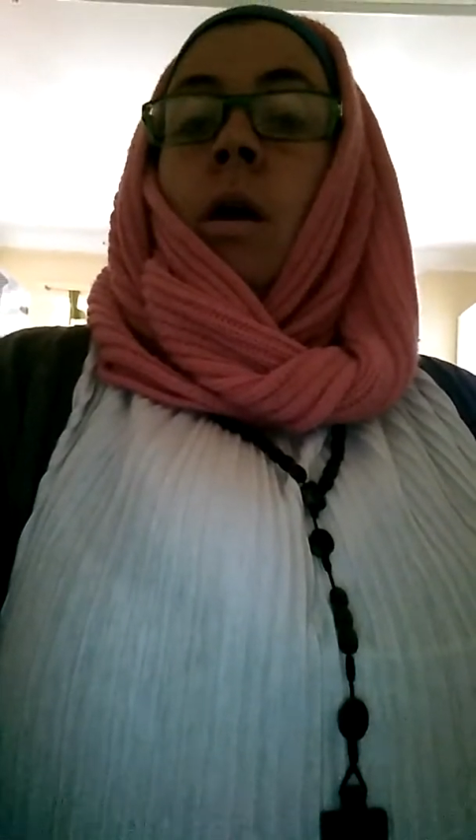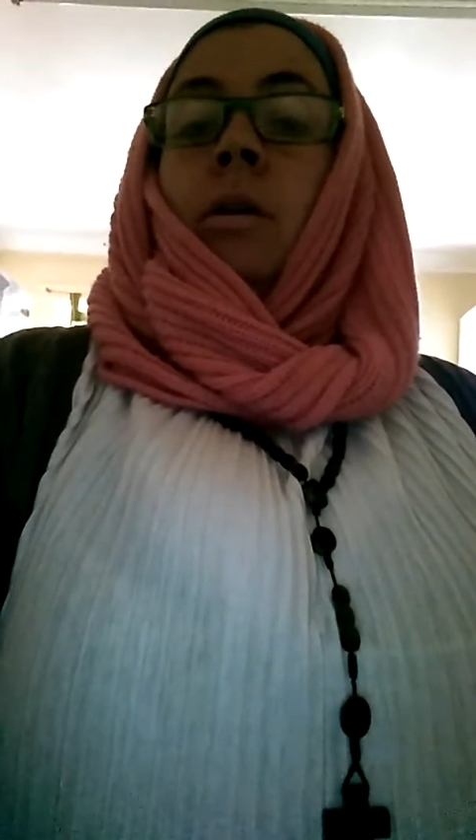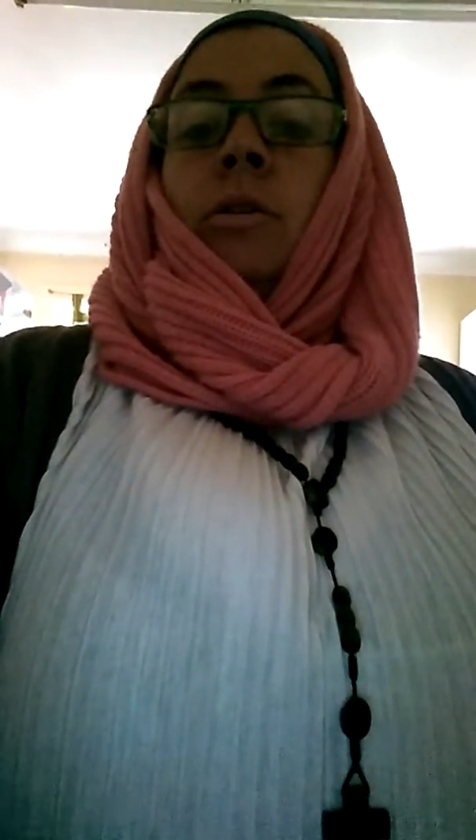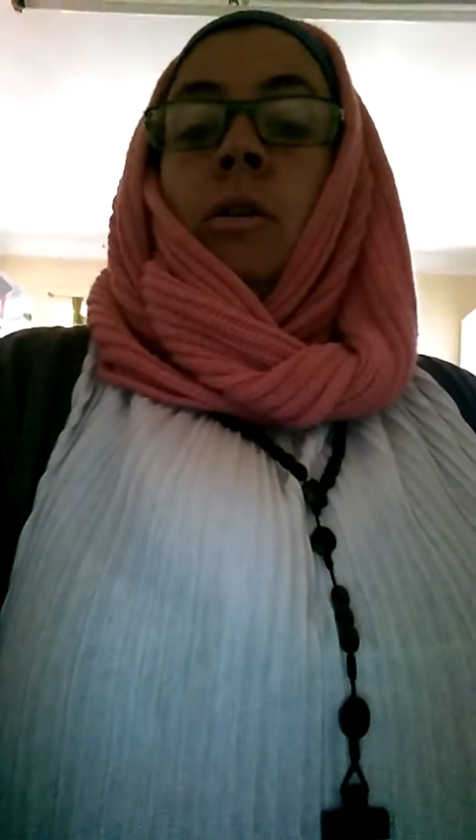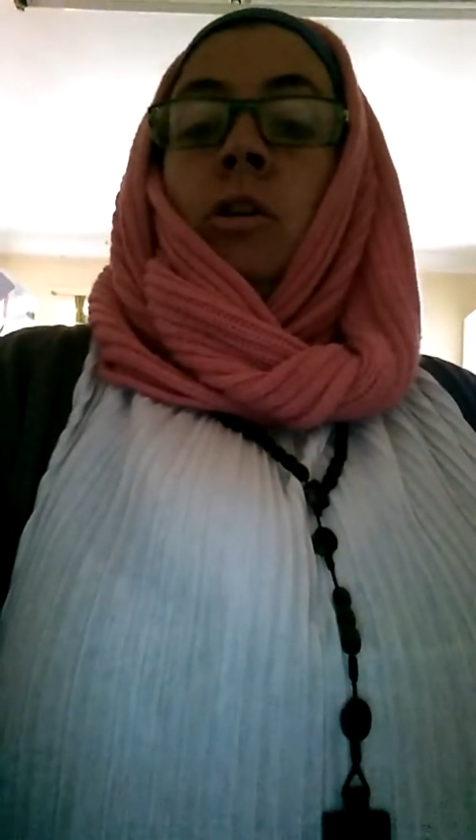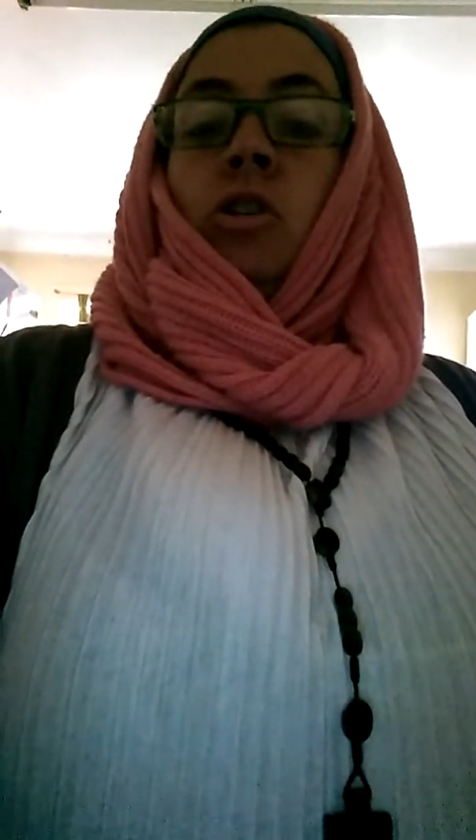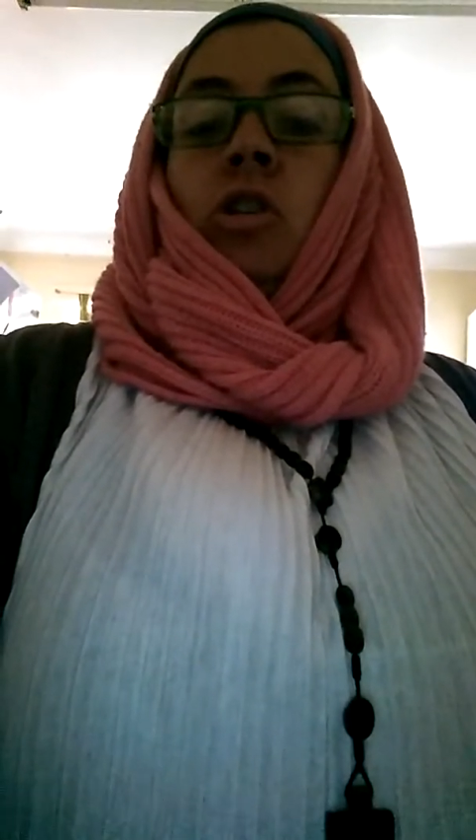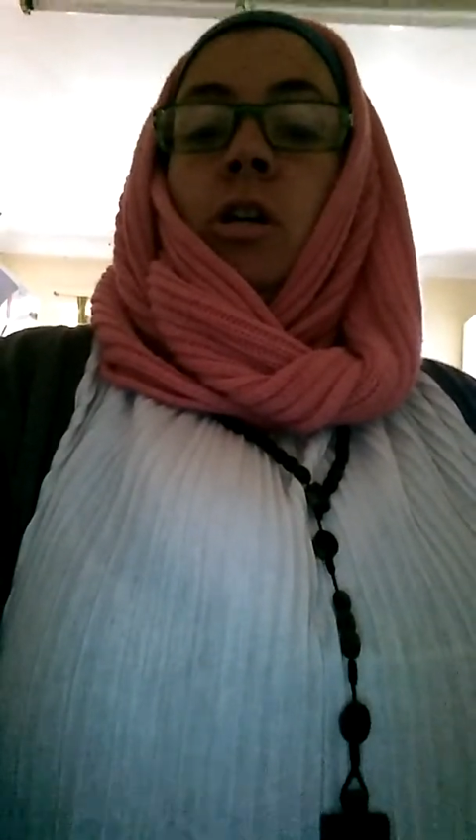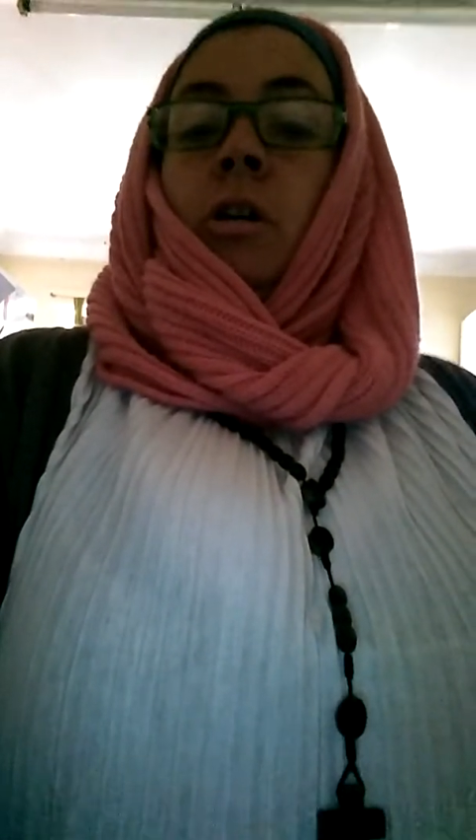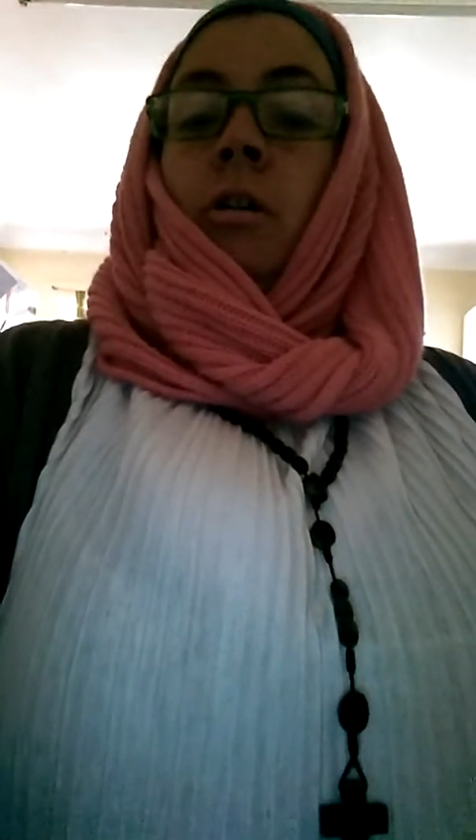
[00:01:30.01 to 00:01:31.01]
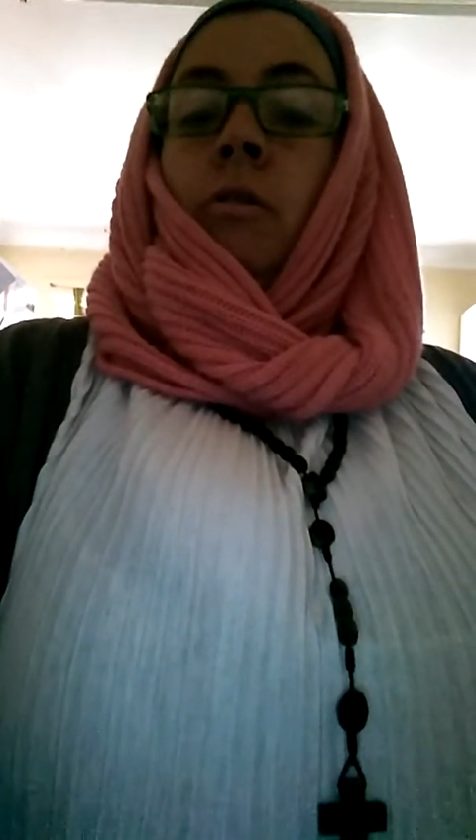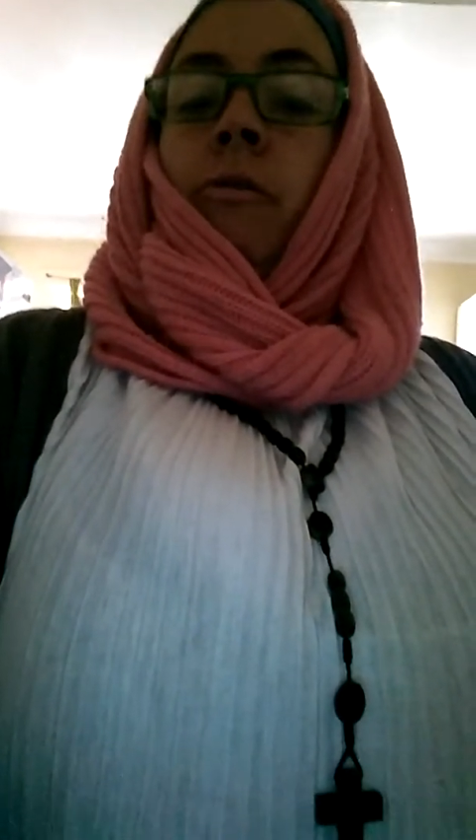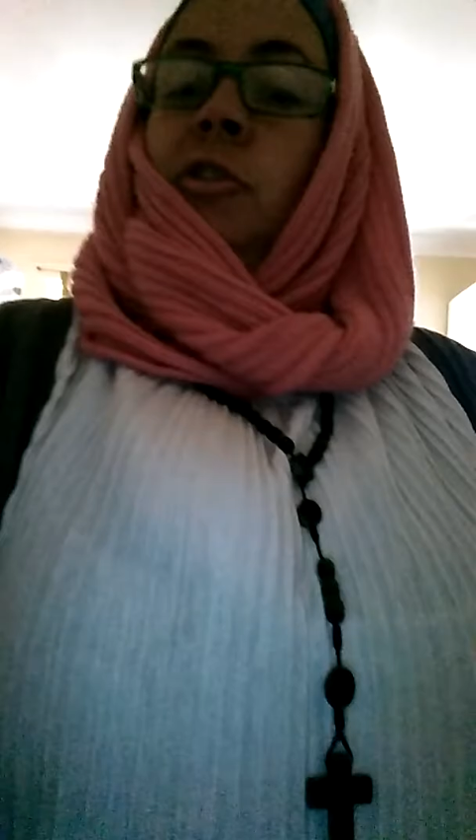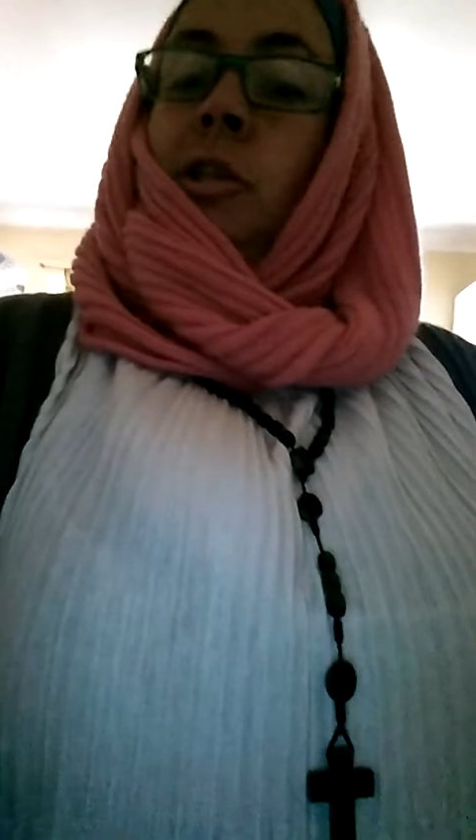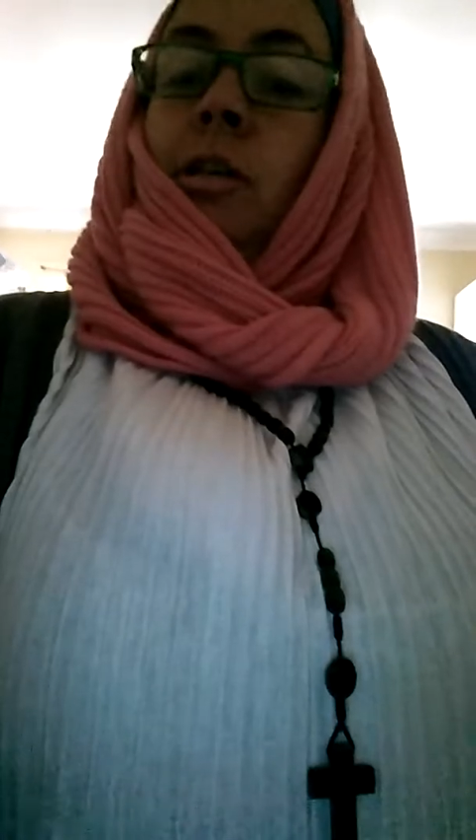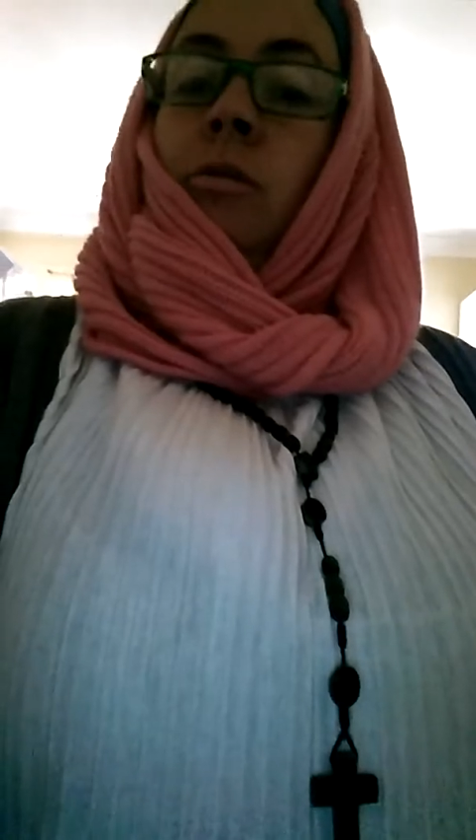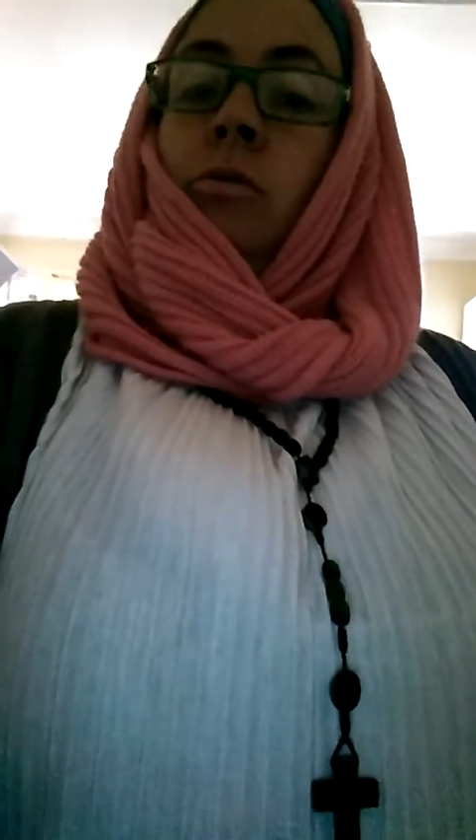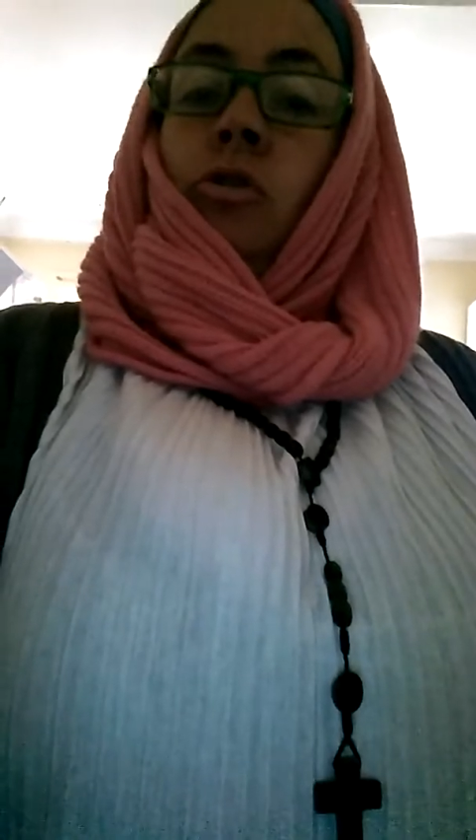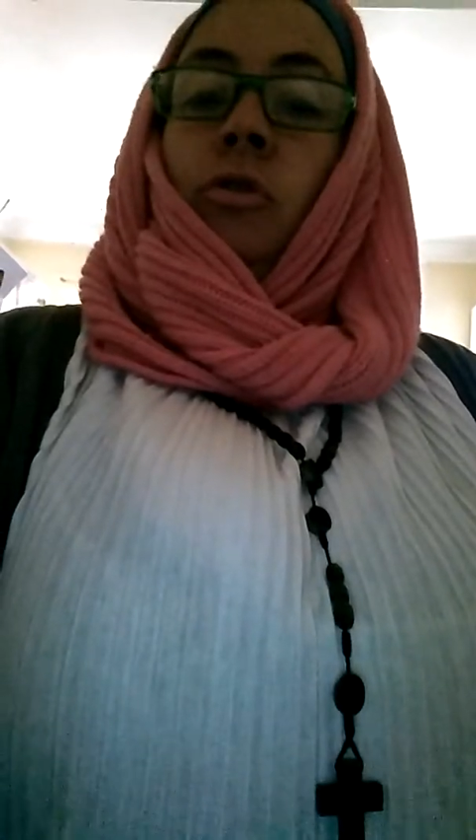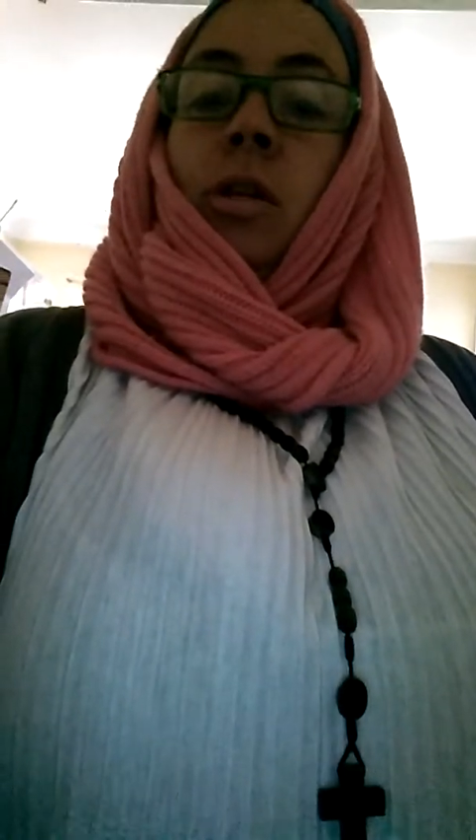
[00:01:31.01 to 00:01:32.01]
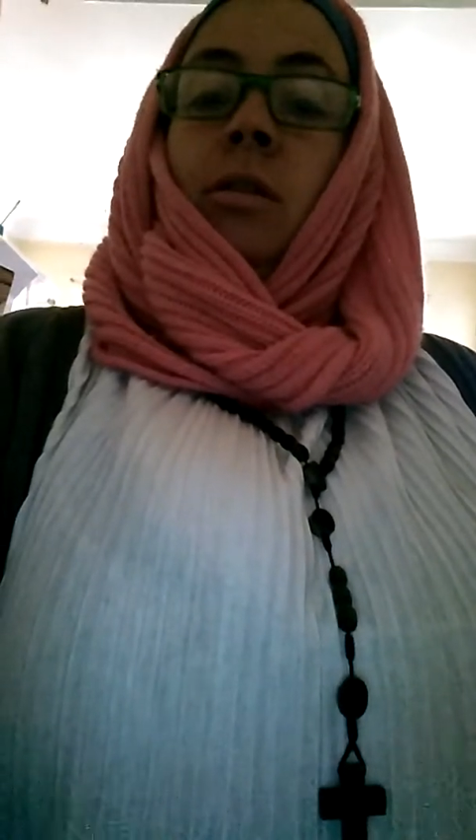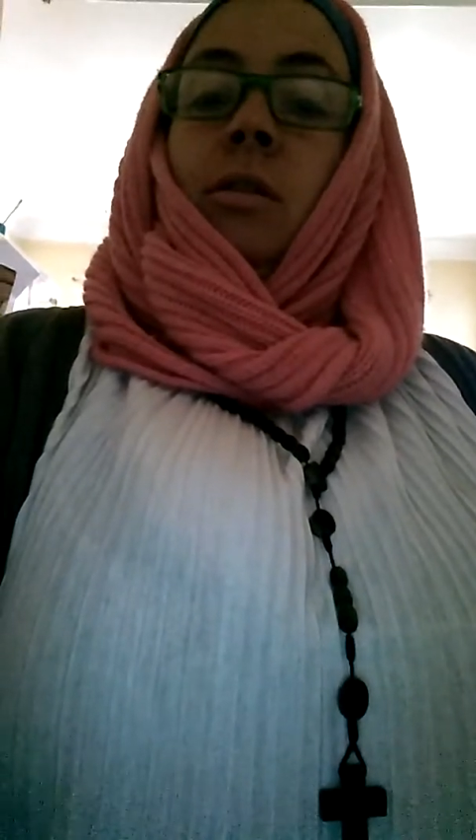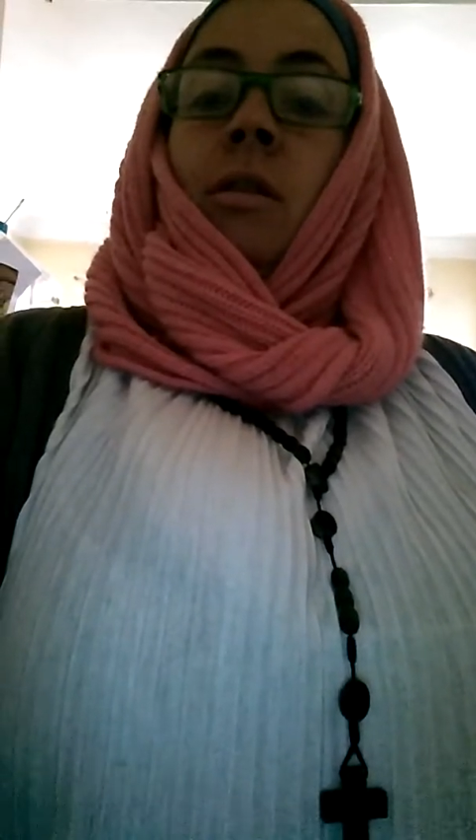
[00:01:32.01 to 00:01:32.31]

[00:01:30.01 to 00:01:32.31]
so they just chuck a lot of foster kids on the streets,